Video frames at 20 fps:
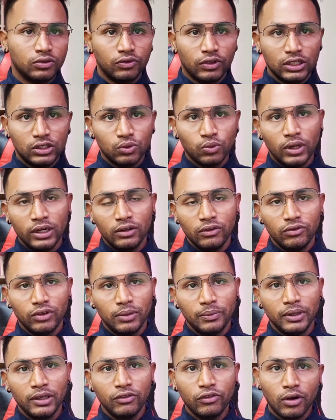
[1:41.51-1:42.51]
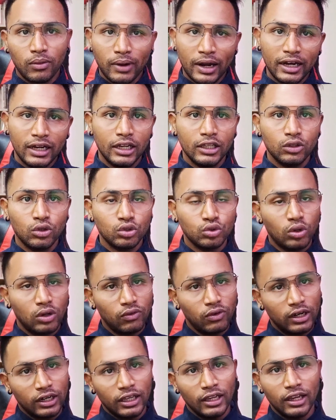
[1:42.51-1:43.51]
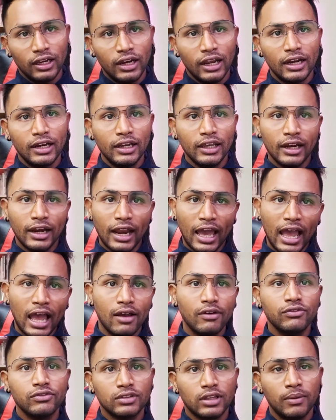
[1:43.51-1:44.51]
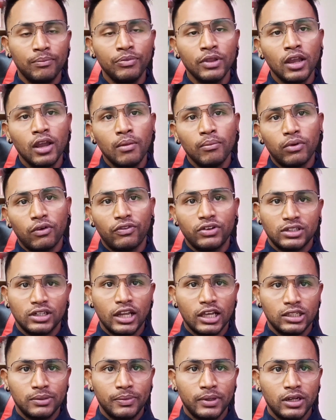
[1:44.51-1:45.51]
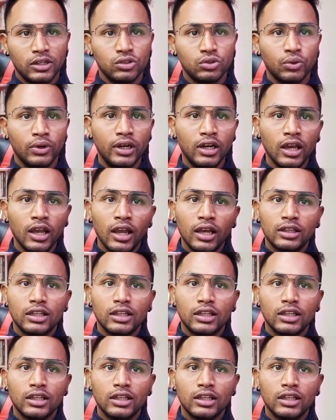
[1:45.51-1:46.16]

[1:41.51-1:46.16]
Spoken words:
First one will be from IT, those who are working in IT and have some professional experience to it.